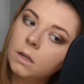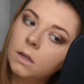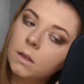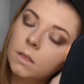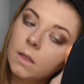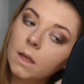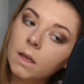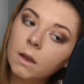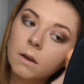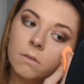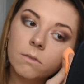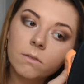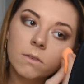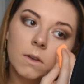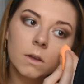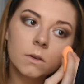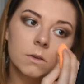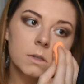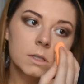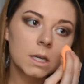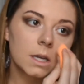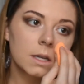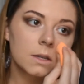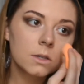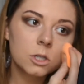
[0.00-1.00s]
that
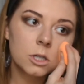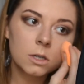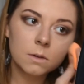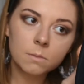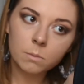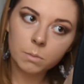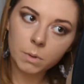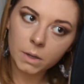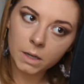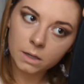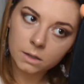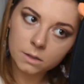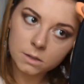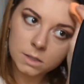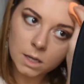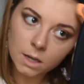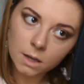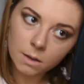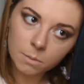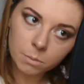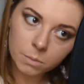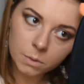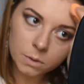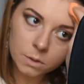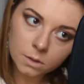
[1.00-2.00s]
foundation picked
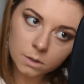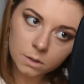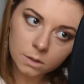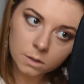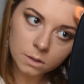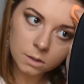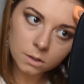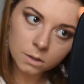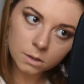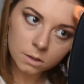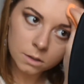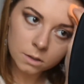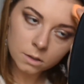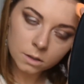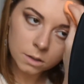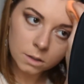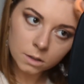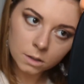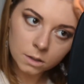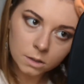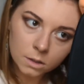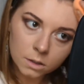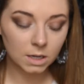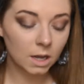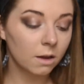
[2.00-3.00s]
up.
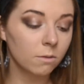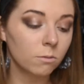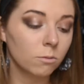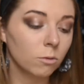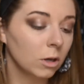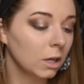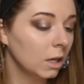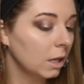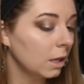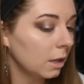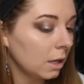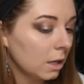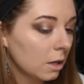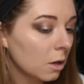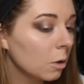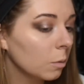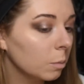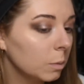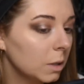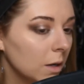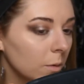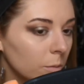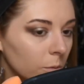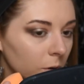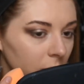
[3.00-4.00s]
I really
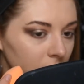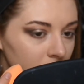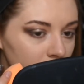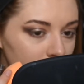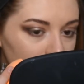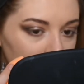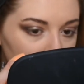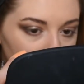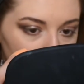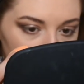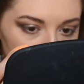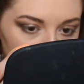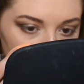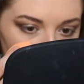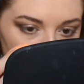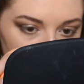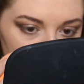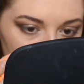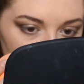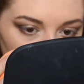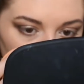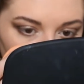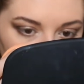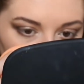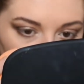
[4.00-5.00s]
hope that works because
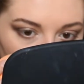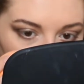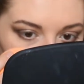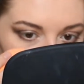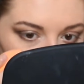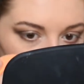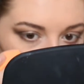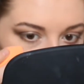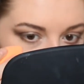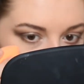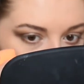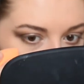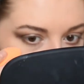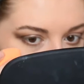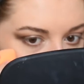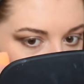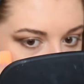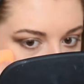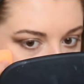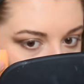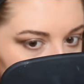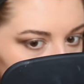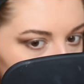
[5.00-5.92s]
this look actually isn't